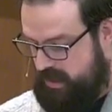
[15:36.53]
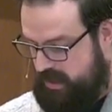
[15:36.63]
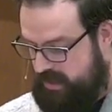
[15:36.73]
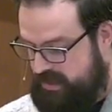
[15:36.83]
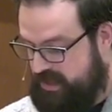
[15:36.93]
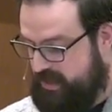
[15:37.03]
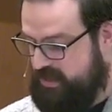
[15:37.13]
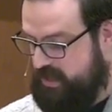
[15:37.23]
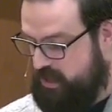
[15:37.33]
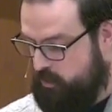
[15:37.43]
To
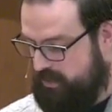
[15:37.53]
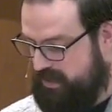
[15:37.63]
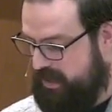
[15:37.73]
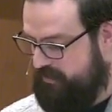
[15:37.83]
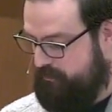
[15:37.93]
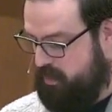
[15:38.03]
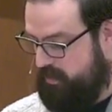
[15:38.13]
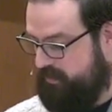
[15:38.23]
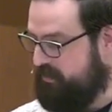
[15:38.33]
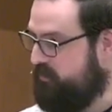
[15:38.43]
continue with the heavy
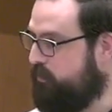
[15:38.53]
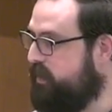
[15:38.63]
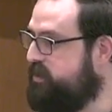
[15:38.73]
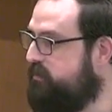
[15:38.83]
burdens, the rigid